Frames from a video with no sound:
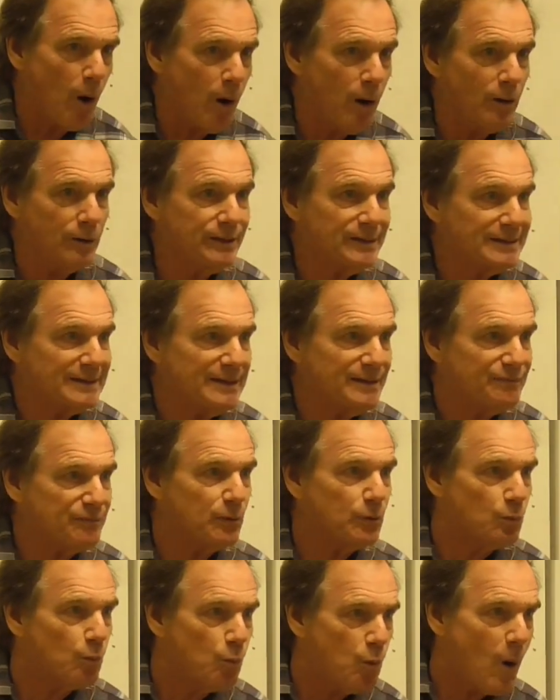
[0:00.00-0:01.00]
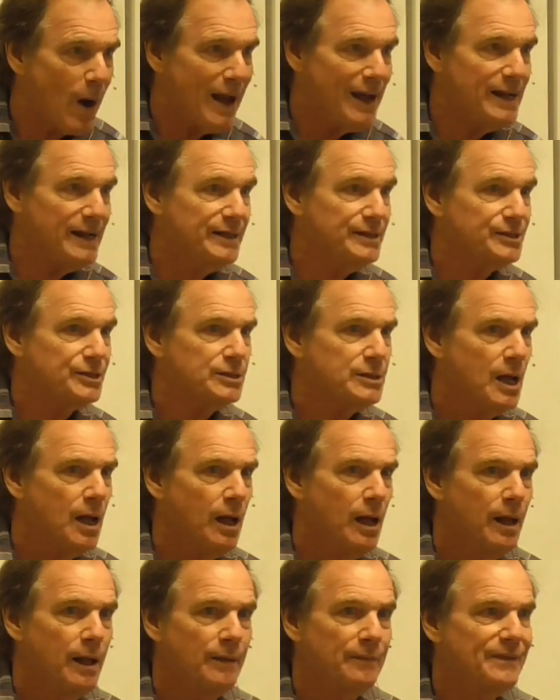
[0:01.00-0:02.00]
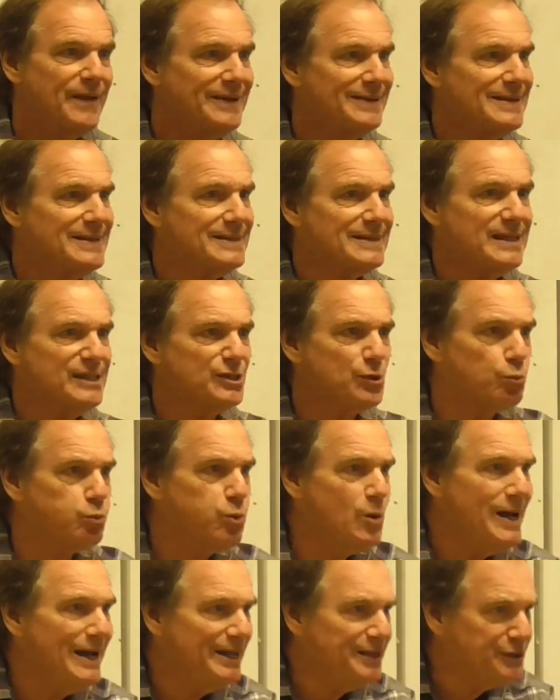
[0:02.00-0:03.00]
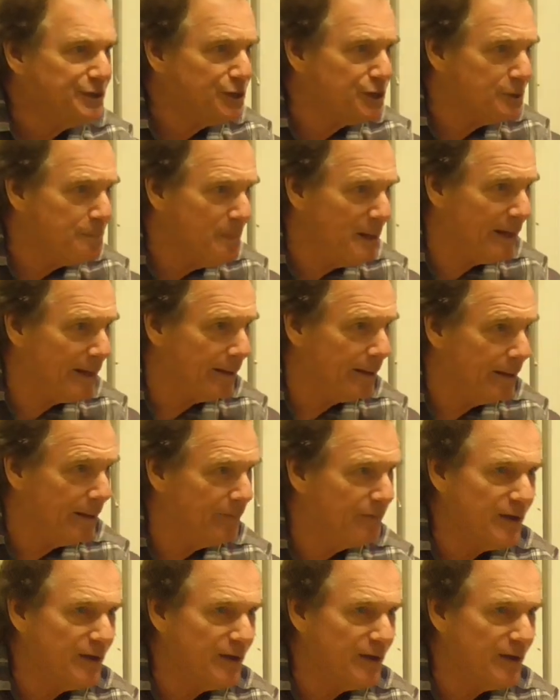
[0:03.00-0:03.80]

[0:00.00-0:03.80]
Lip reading: all the different ways that this has reached me.